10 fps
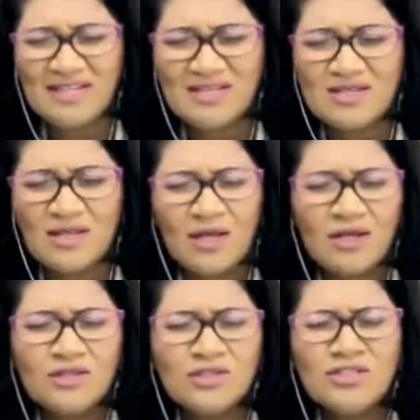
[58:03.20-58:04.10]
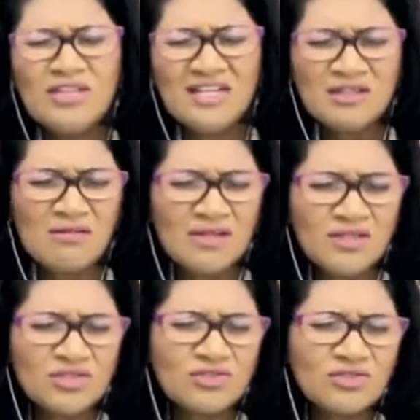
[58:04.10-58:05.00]
that has
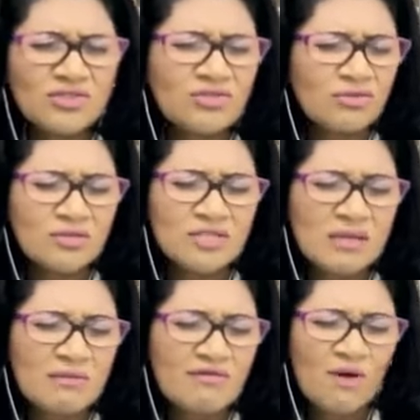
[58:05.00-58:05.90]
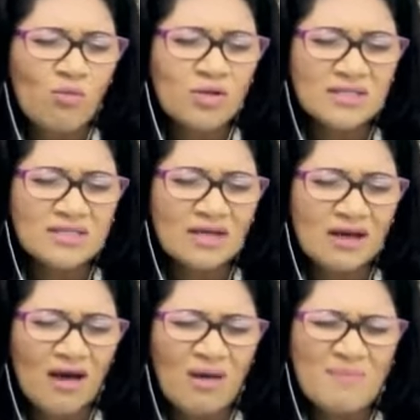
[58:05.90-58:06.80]
literally thrown some of our worlds
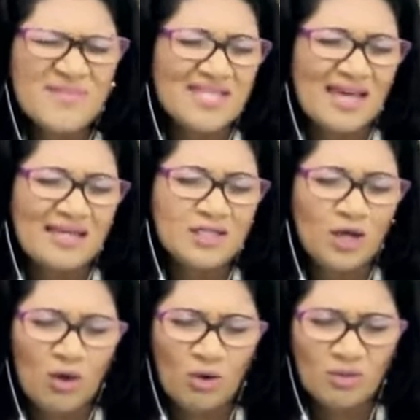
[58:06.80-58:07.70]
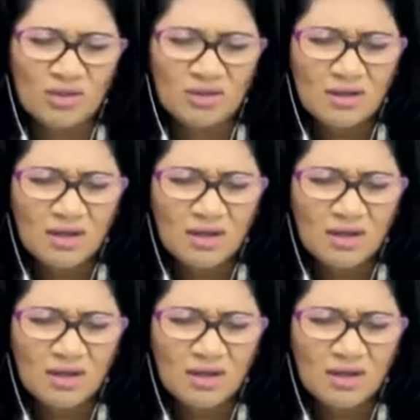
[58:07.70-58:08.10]
upside down.